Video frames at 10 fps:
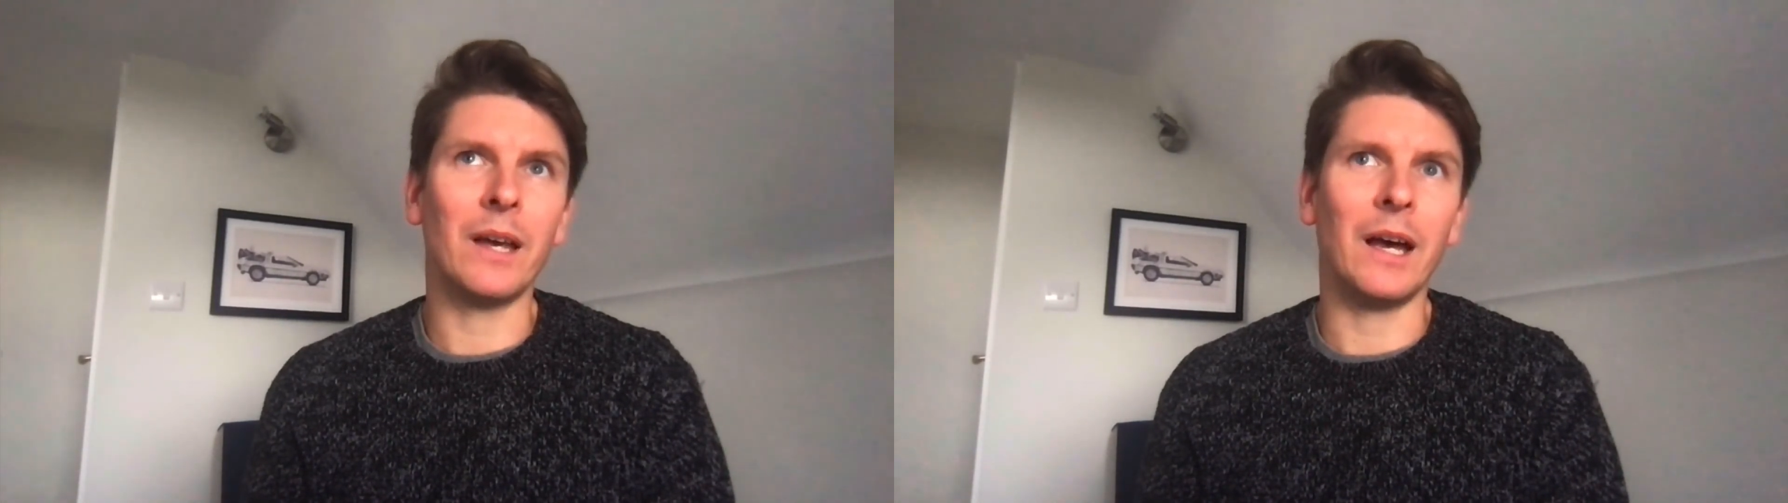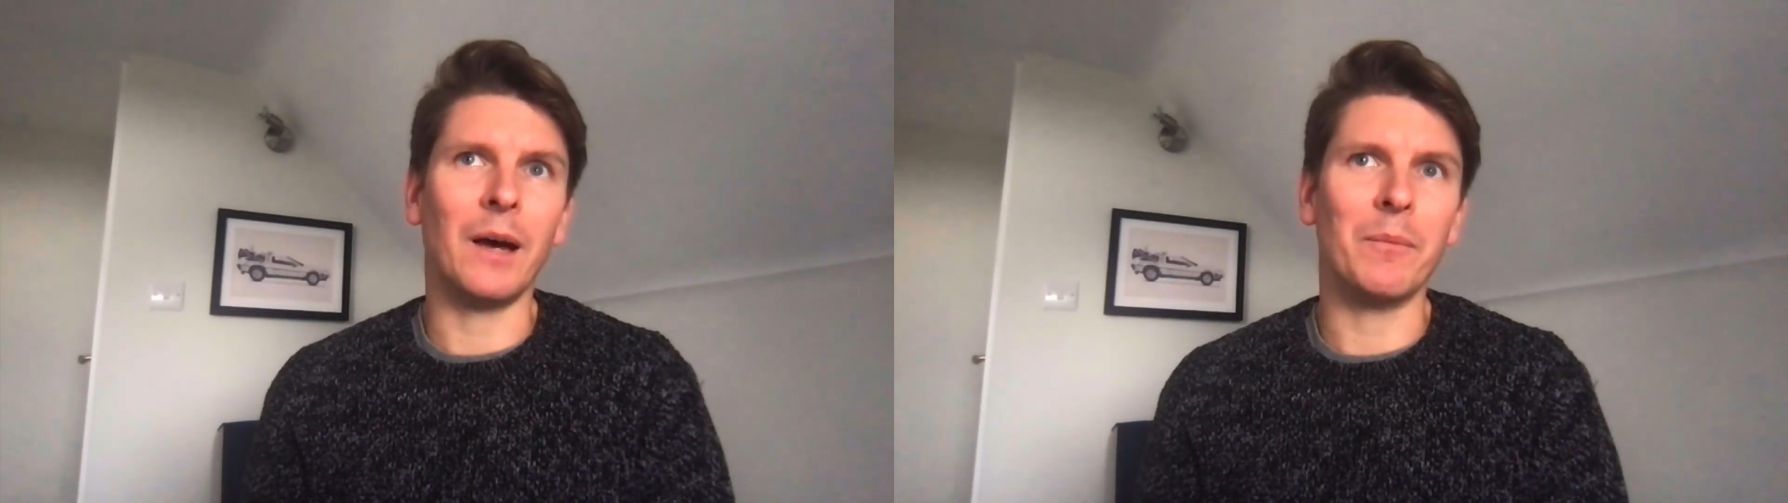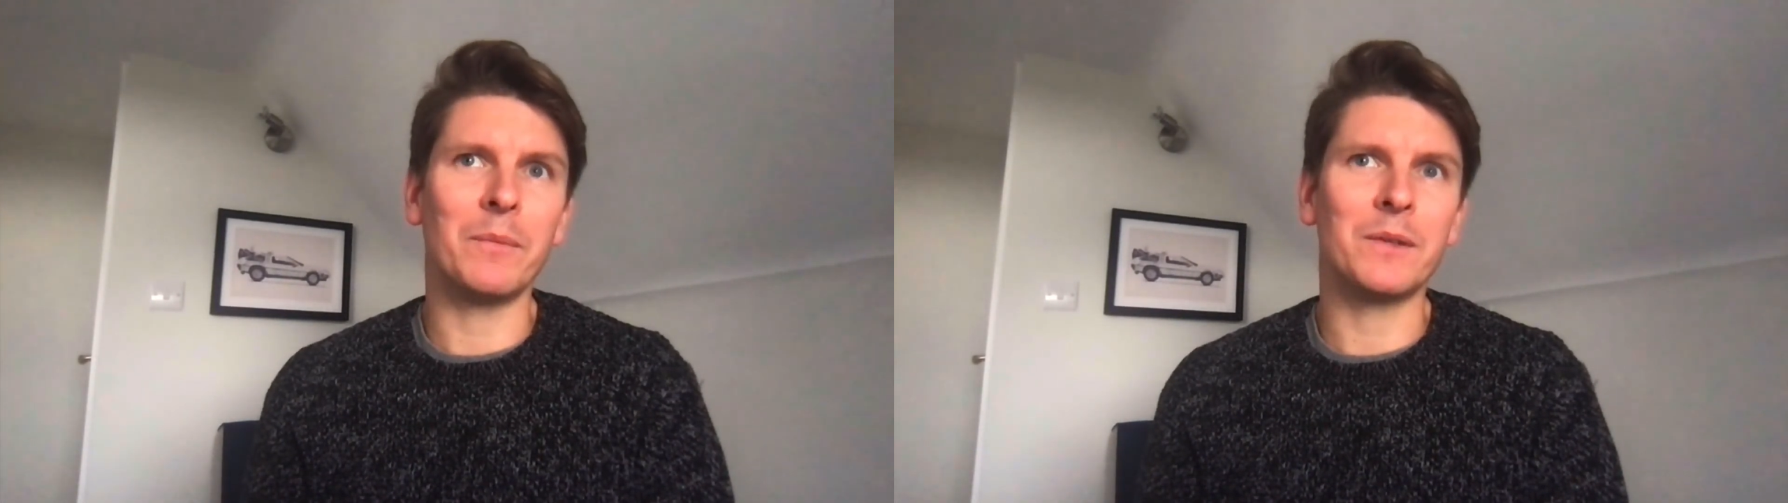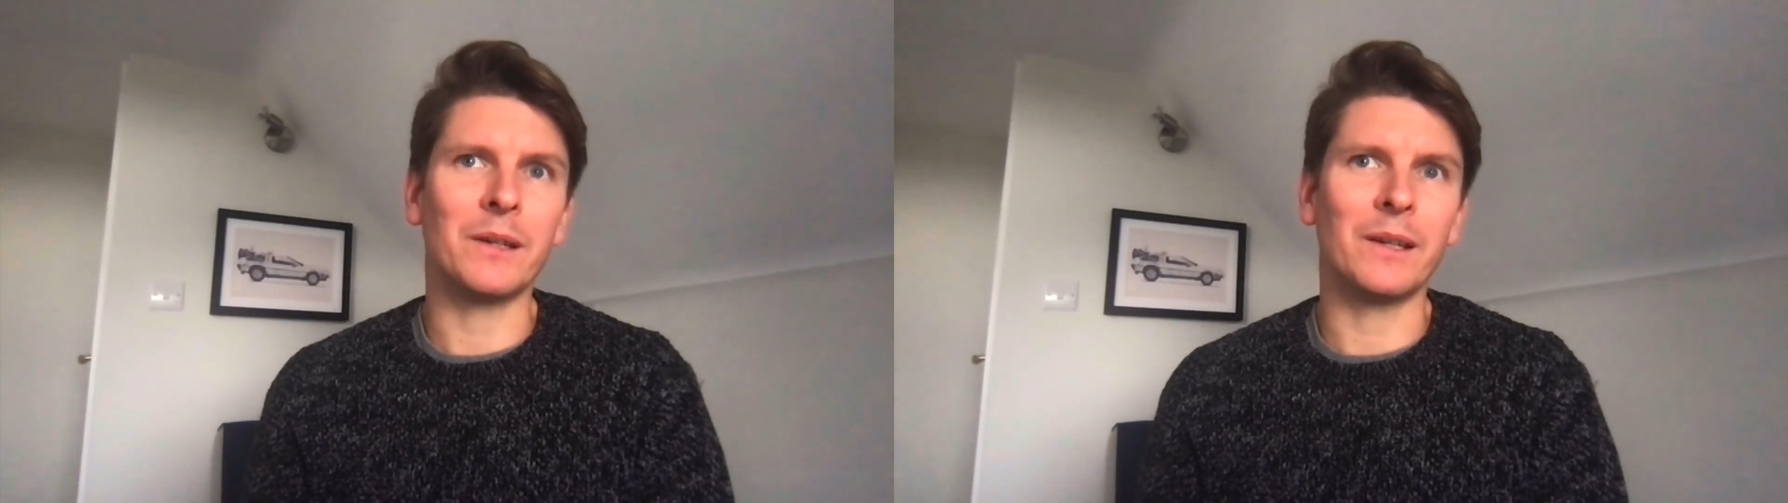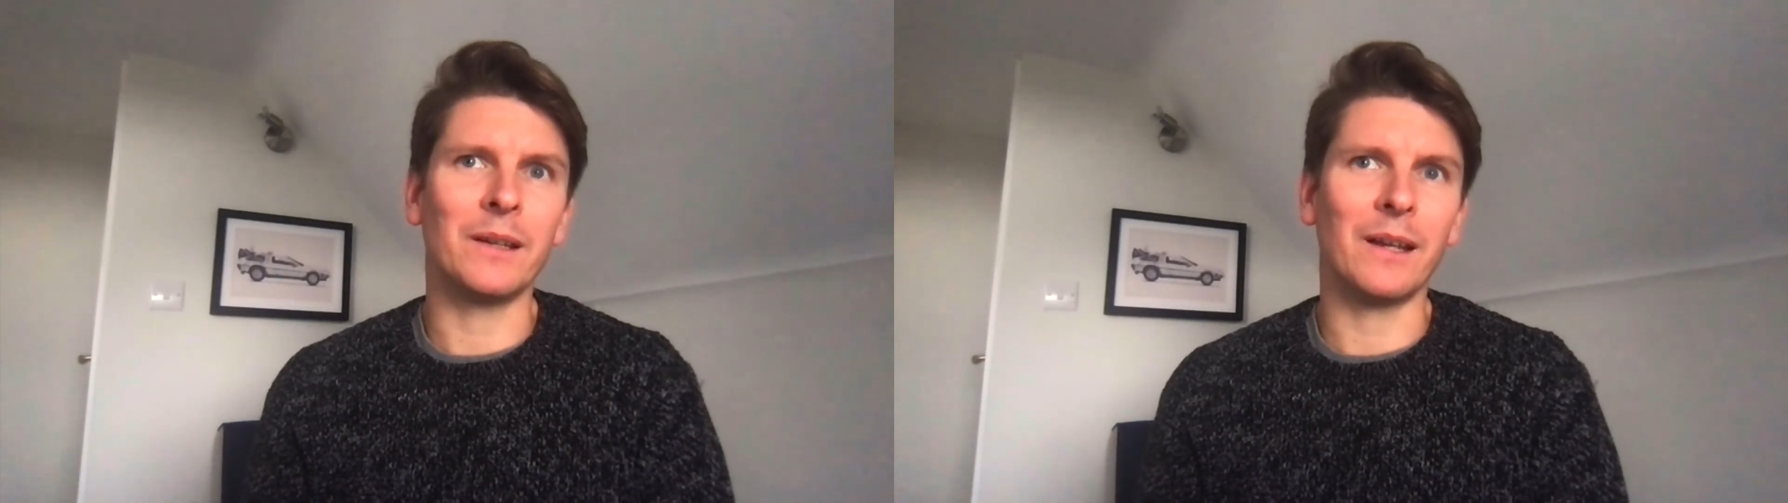to
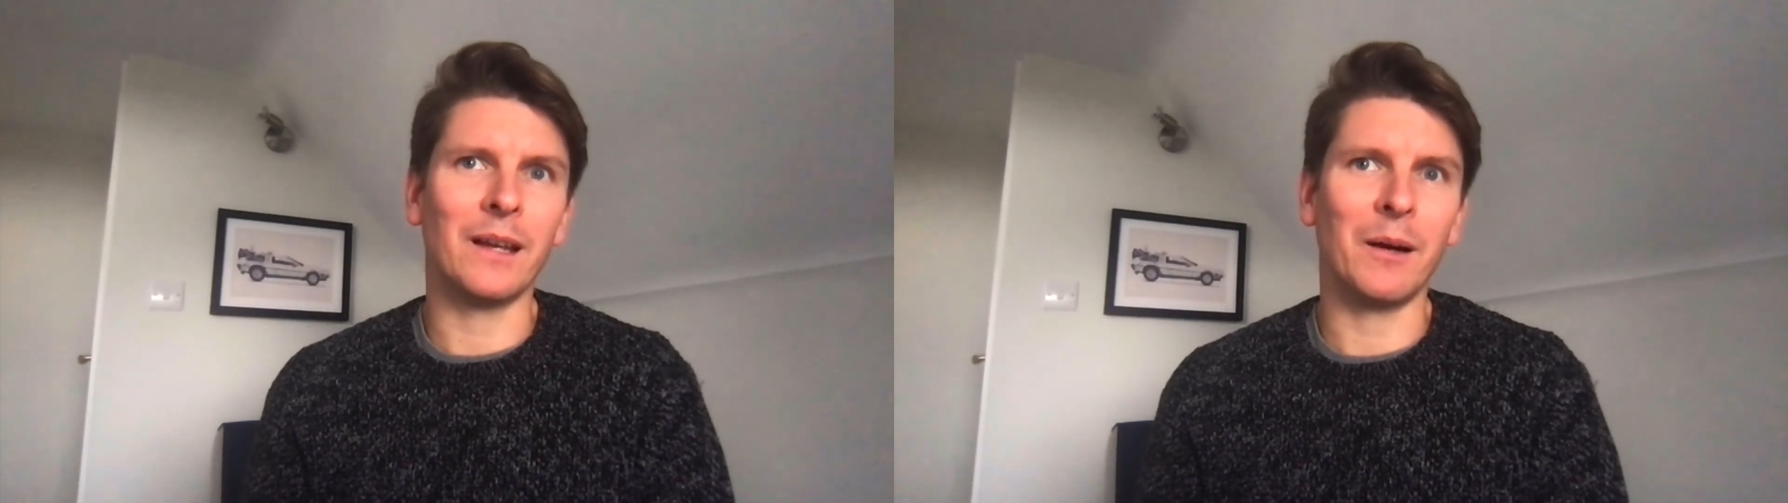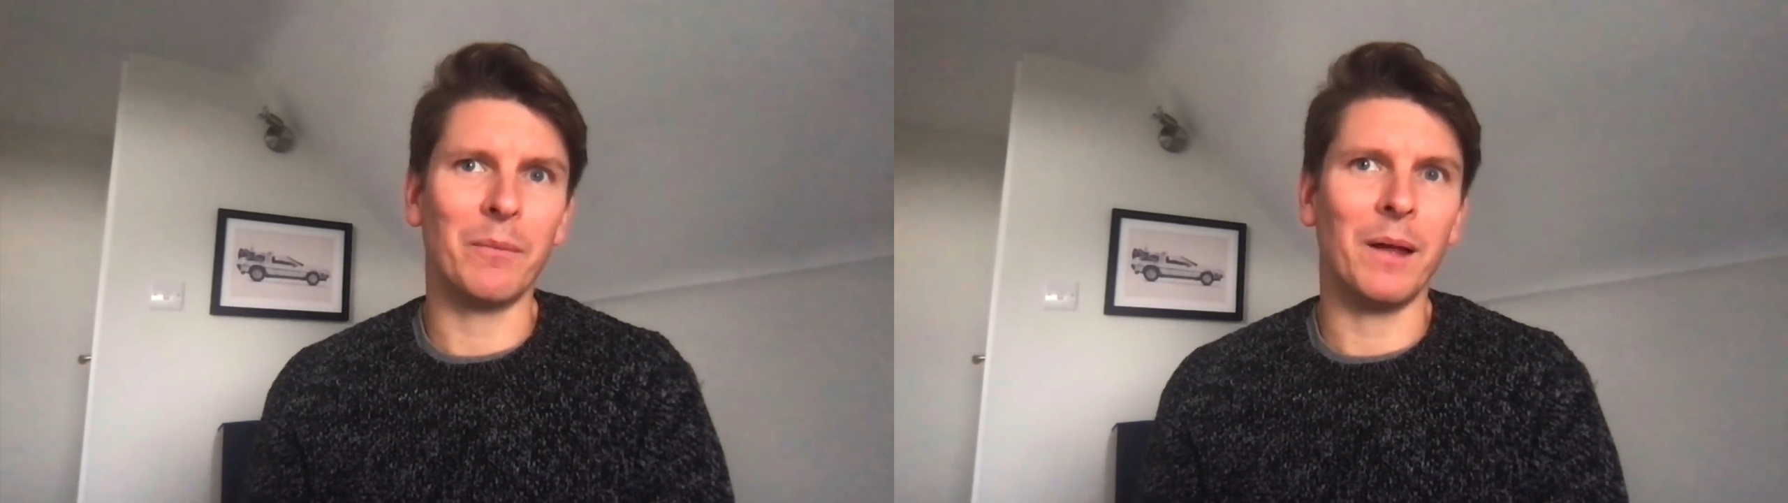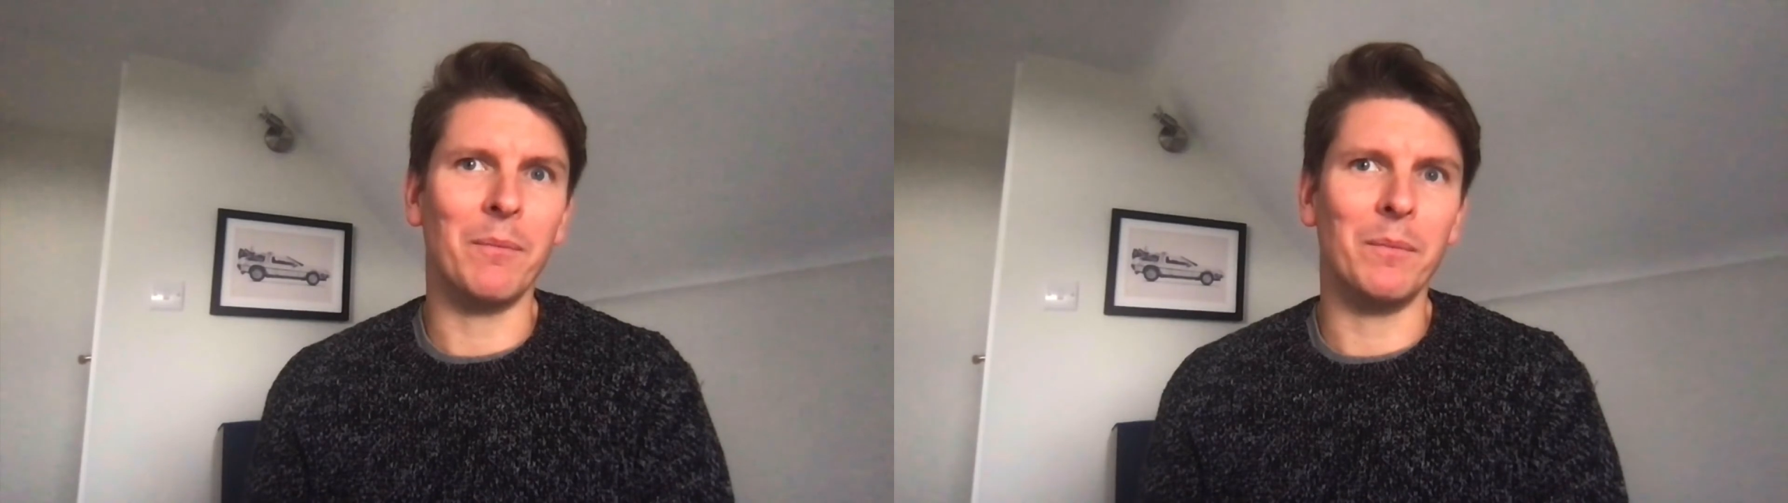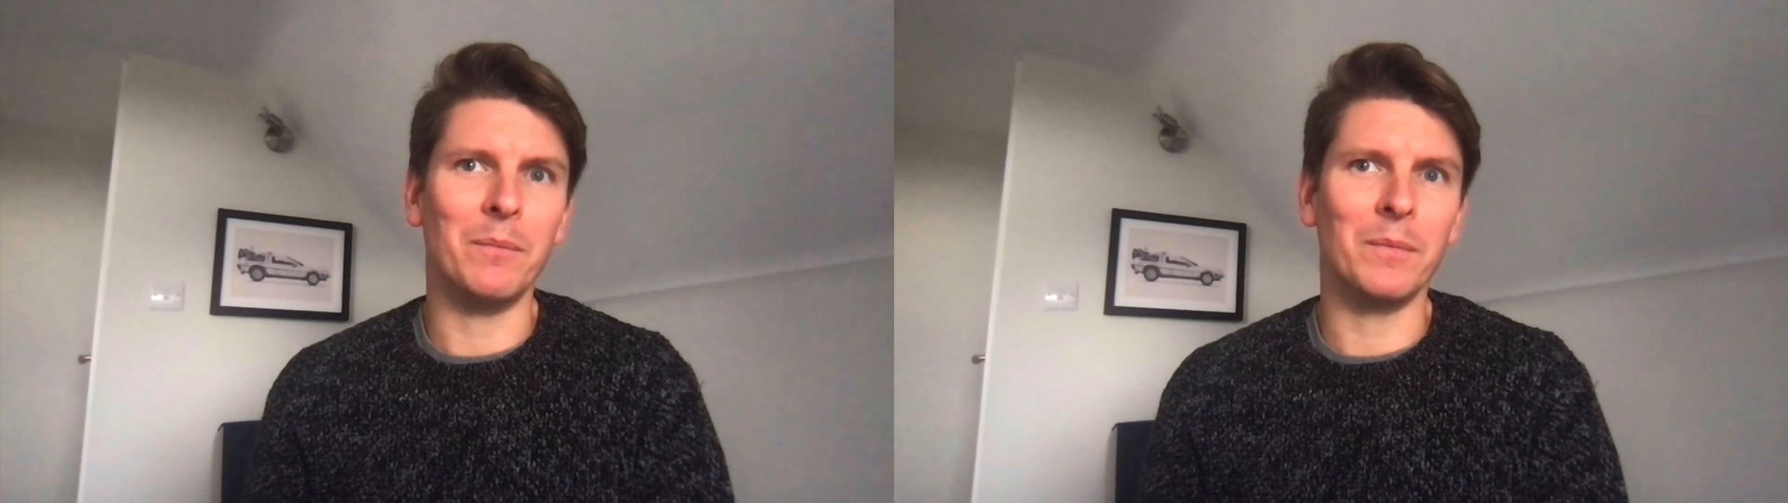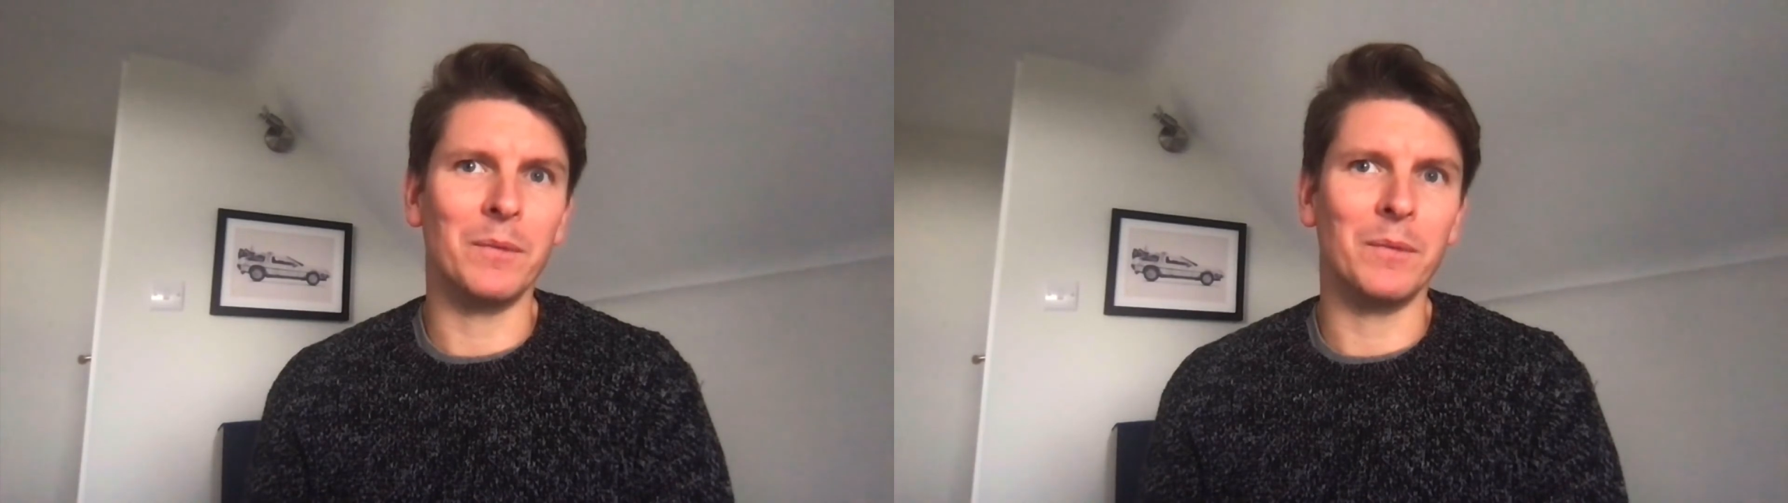help them,